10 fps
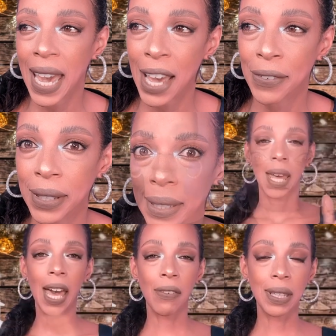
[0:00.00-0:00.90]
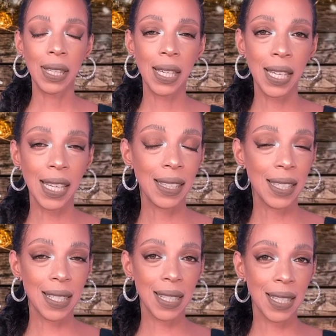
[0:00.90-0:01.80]
have it. Everything in
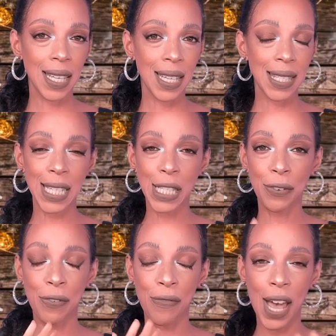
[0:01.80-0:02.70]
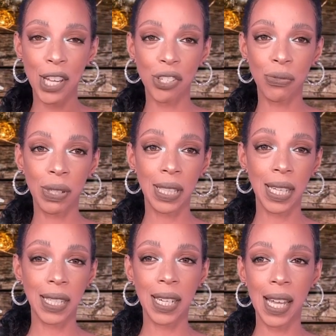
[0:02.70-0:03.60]
this list is fashion
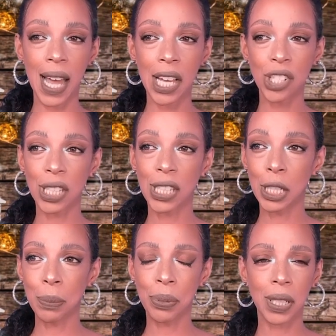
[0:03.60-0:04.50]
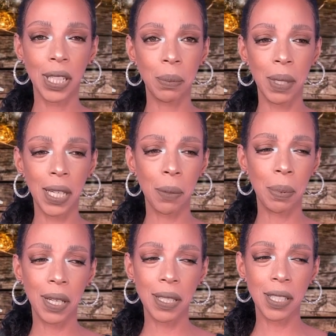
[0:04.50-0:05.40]
related. I actually didn't put any makeup
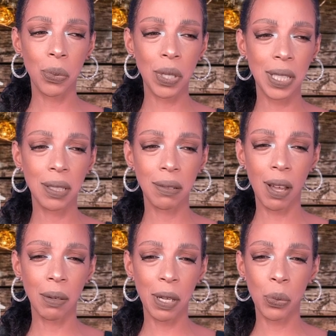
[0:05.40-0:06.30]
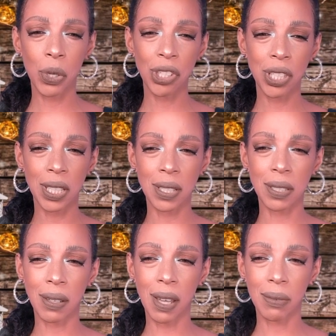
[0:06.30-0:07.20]
because it wasn't on my wish list,
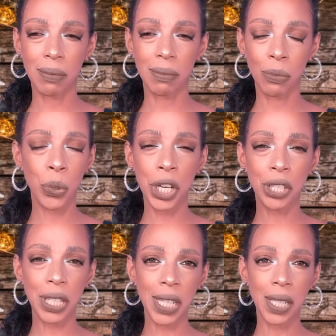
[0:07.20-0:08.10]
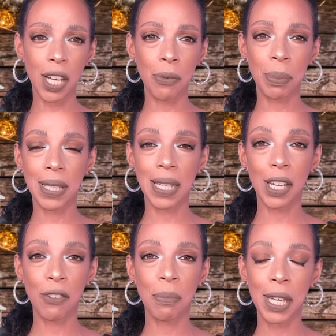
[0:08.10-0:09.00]
weirdly enough, because I
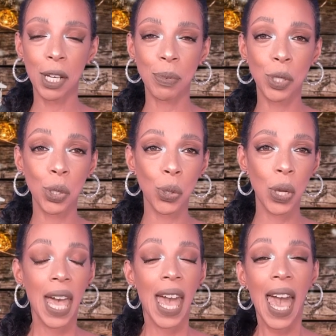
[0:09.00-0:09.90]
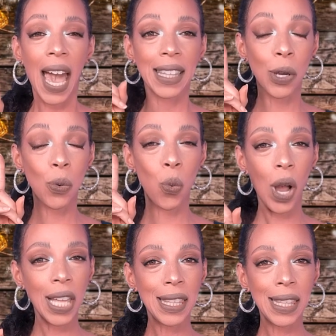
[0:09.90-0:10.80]
love makeup too. And then
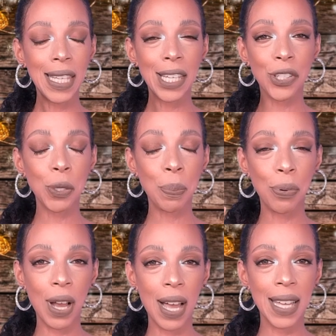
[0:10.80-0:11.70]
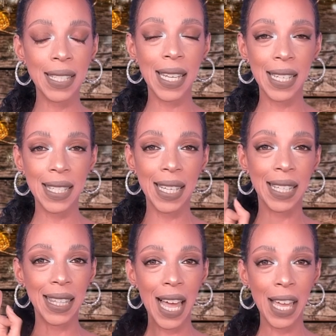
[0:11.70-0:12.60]
one little surprise that is a
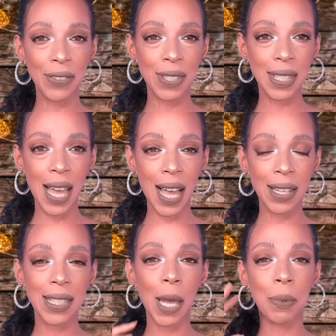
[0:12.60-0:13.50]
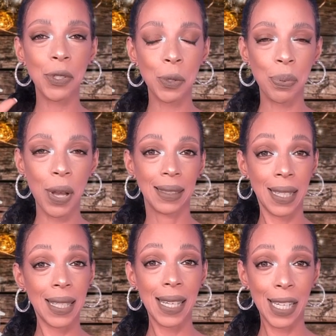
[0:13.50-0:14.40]
lifestyle type of surprise.
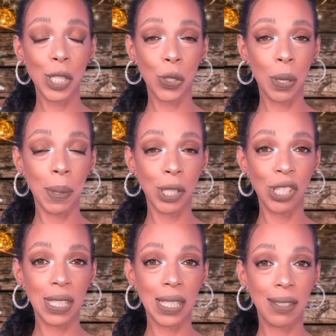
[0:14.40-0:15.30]
Let's get into it, bitches.